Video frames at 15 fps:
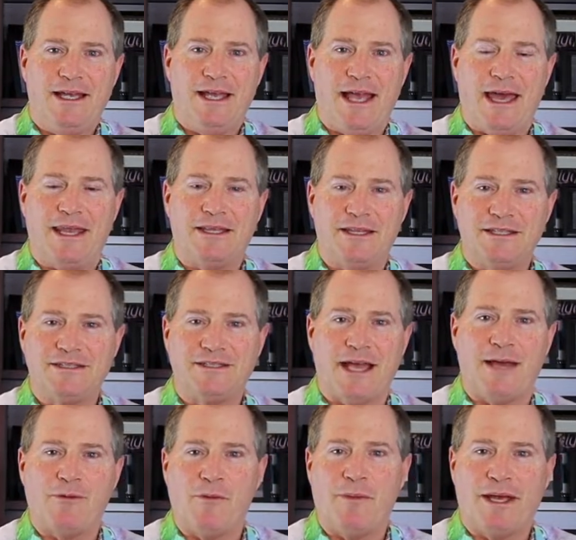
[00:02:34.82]
had to
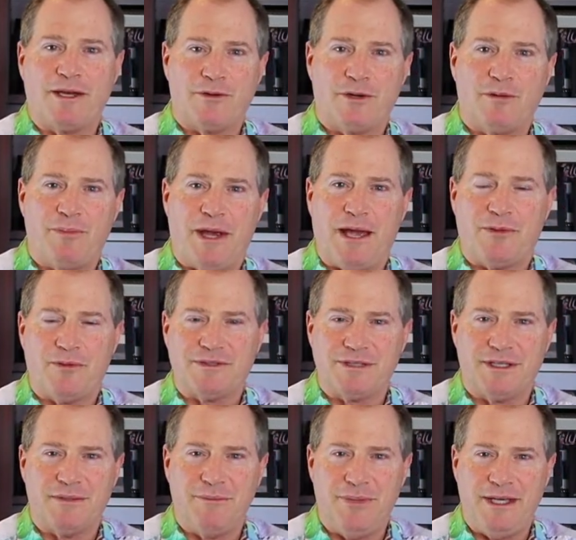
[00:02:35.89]
decide what my career path was
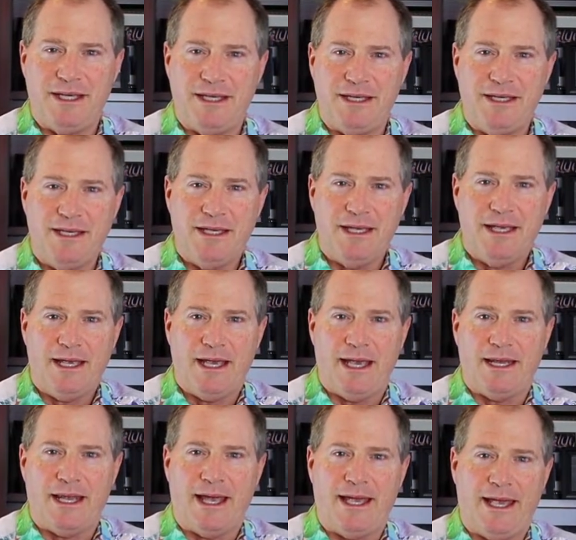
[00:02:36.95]
going to be.
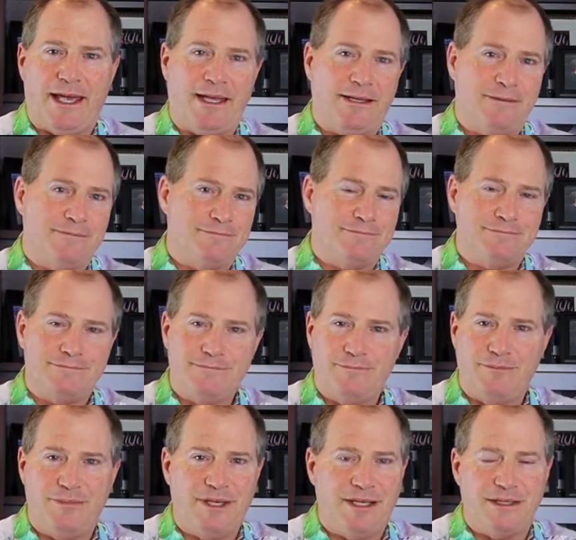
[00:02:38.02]
And I had
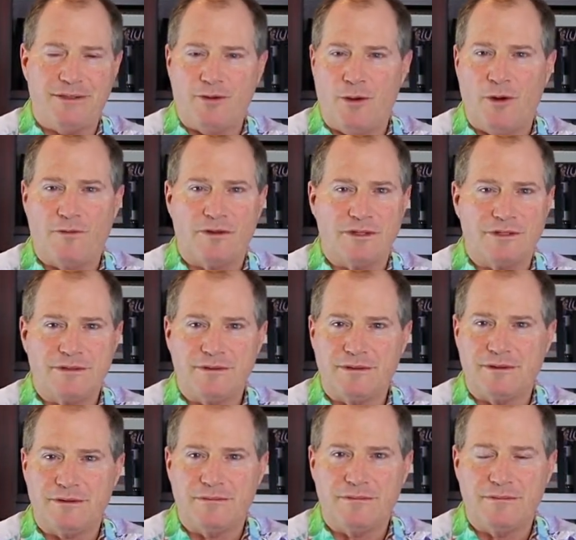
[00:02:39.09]
been over
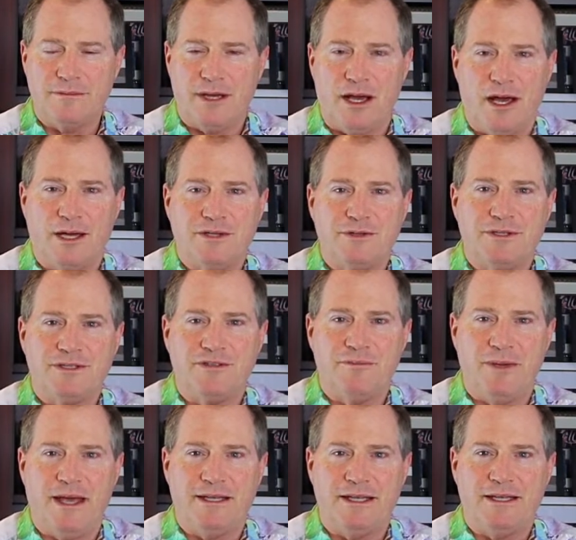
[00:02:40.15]
hundreds of
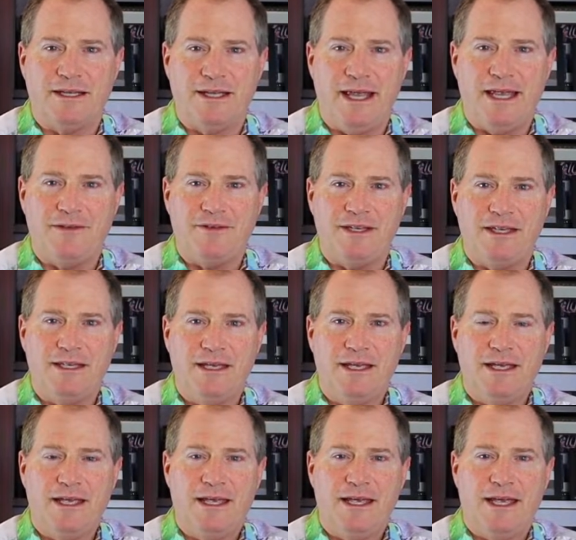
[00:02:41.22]
men in the Navy
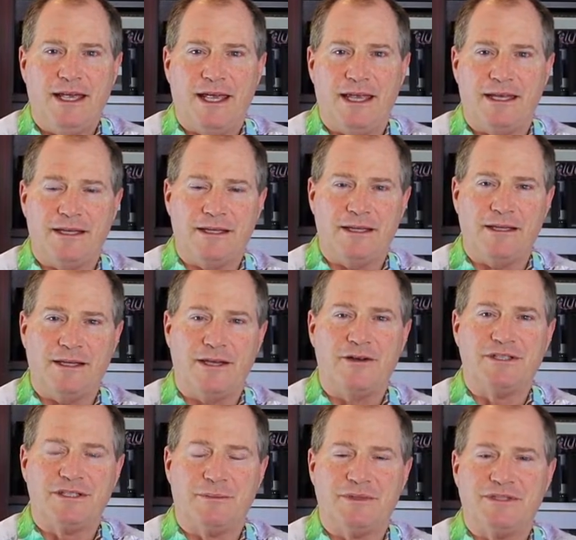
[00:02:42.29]
and
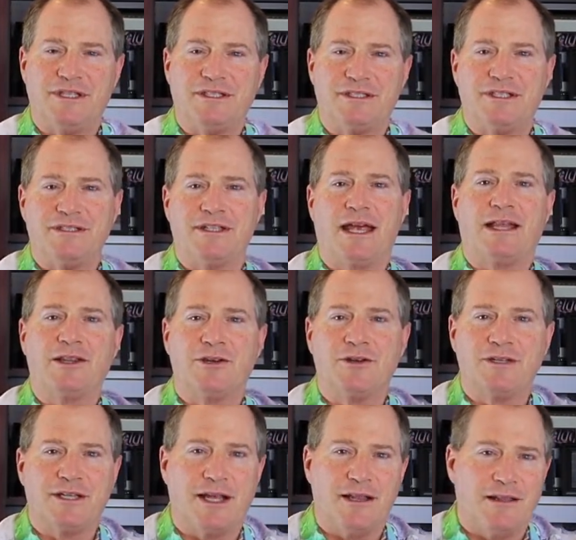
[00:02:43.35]
leadership positions, and I
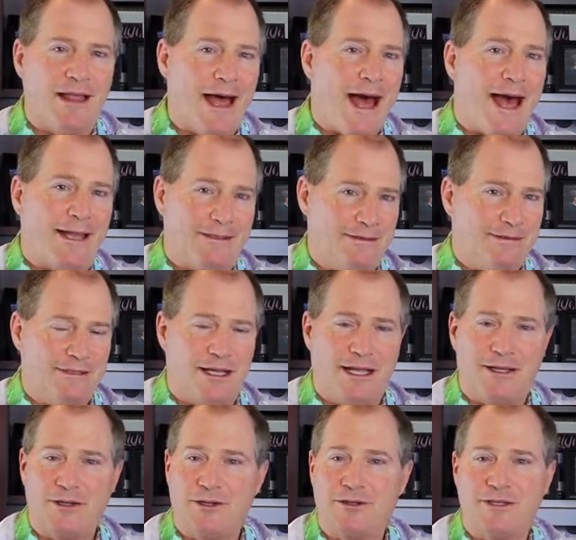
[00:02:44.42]
learned a lot.
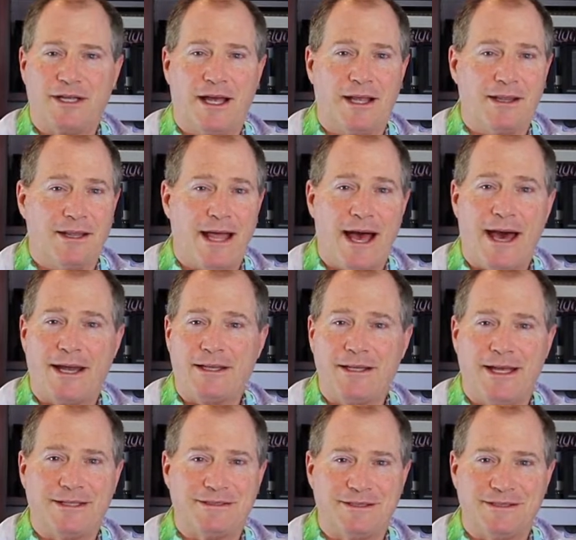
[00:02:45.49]
I learned a lot of
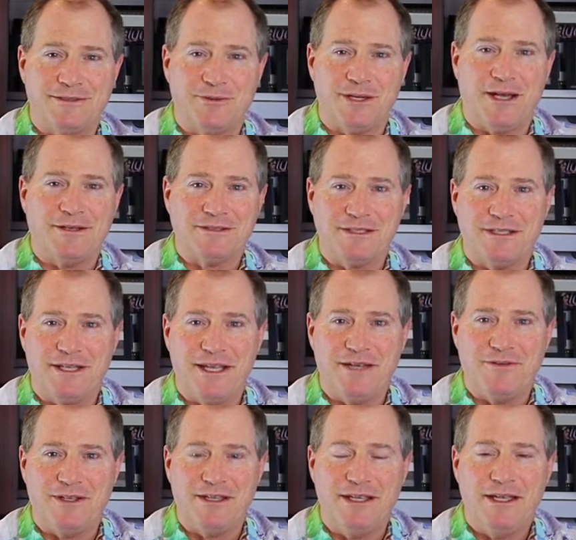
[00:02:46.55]
lessons when I was in the
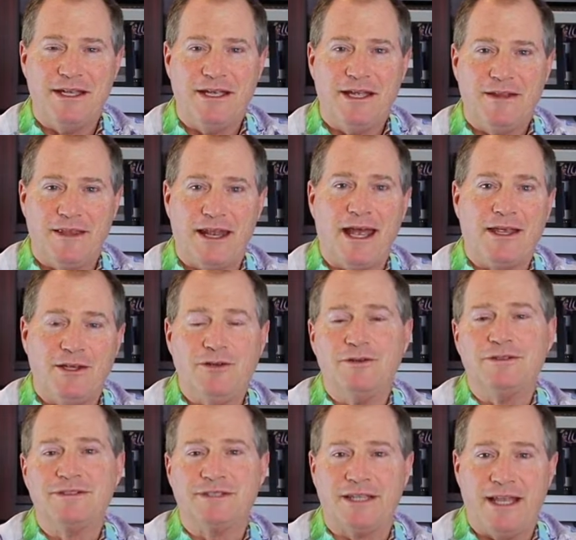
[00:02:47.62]
Navy that I
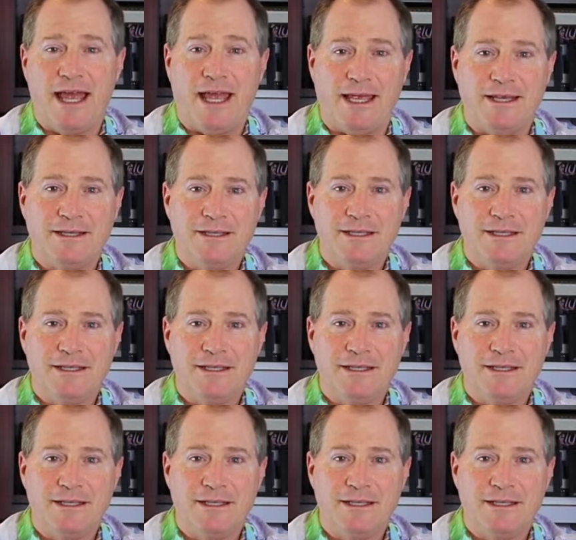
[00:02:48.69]
use today.